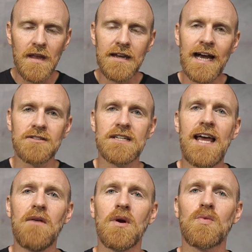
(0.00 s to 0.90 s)
Now
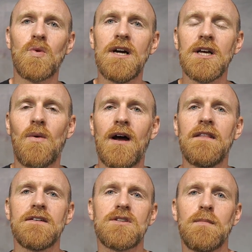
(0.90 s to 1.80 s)
today we really wanted
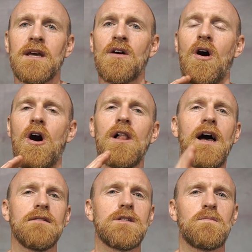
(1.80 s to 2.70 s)
this to be an
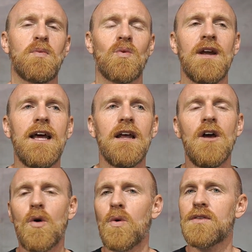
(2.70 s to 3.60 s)
all-out sprint
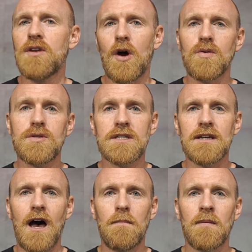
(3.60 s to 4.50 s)
with no
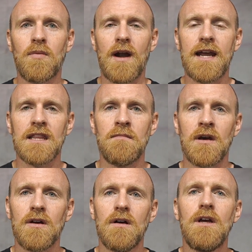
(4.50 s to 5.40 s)
stop and break in the
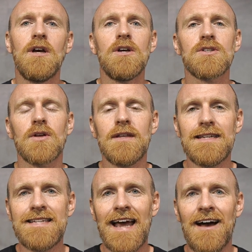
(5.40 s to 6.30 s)
middle. So the
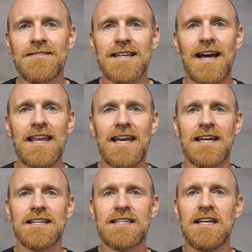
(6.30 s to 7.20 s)
downside
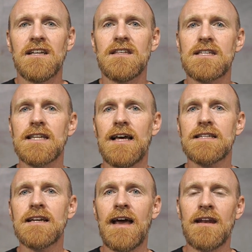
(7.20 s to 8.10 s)
is the
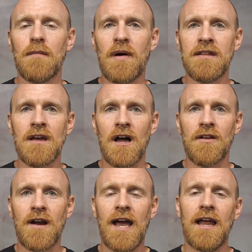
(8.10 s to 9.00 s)
sled's gonna end up on the
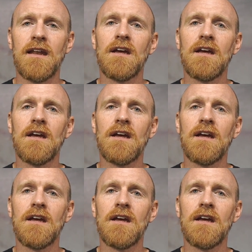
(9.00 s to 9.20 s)
other end.